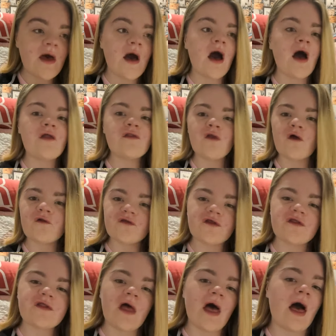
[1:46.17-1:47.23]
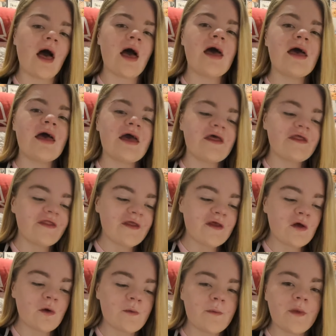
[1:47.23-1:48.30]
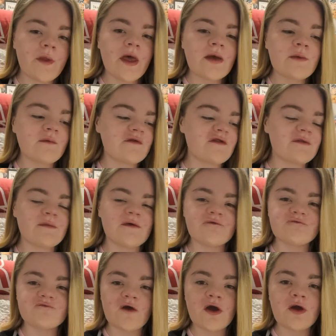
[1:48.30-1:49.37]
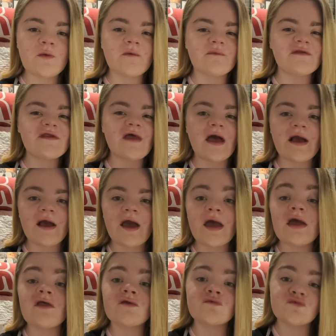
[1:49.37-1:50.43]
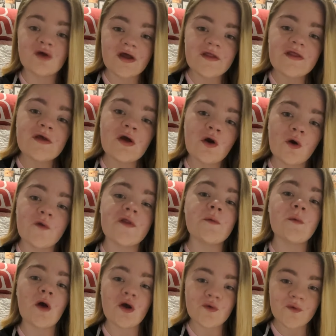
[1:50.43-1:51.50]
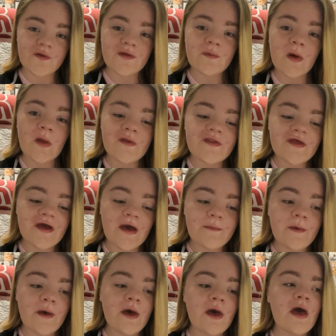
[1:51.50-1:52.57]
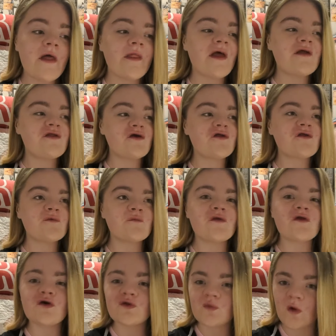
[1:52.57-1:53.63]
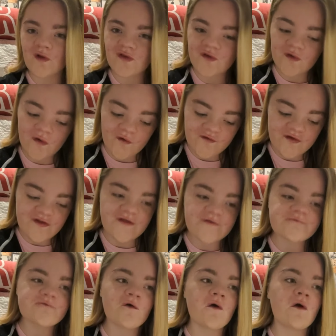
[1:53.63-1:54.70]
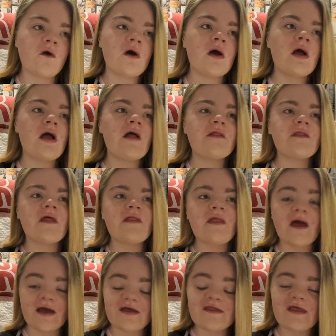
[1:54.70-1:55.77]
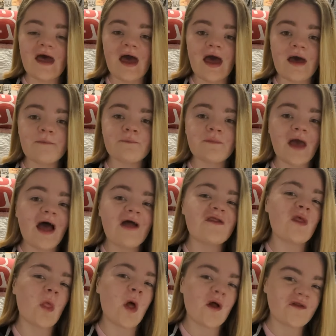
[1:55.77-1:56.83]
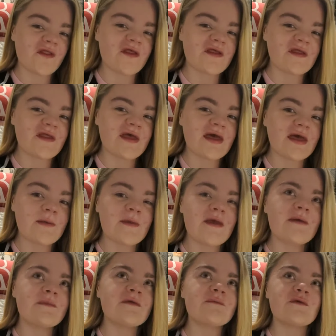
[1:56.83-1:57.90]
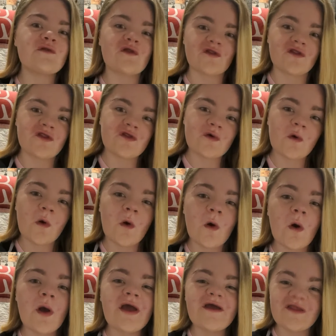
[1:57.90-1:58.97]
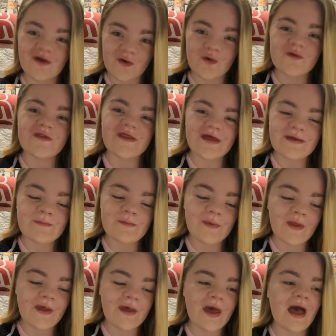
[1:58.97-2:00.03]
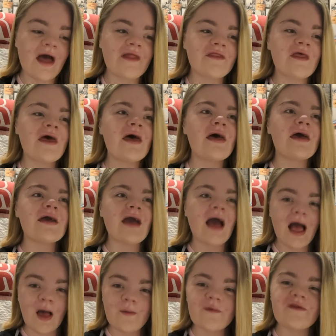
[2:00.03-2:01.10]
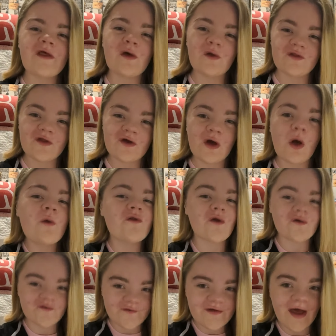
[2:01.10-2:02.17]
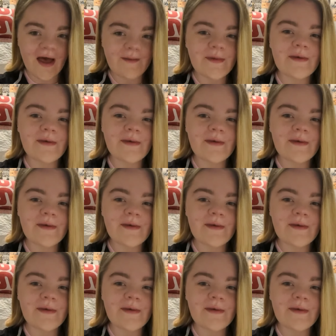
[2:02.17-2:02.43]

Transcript: And not just that, his link-up play with Smith Rowe, with Saka, is really good. They work really well together. They do some really good one-touches. I thought that Lacazette adds a lot to this team. Even if he doesn't score, he's a good team player and he helps set us a goal, so I was really happy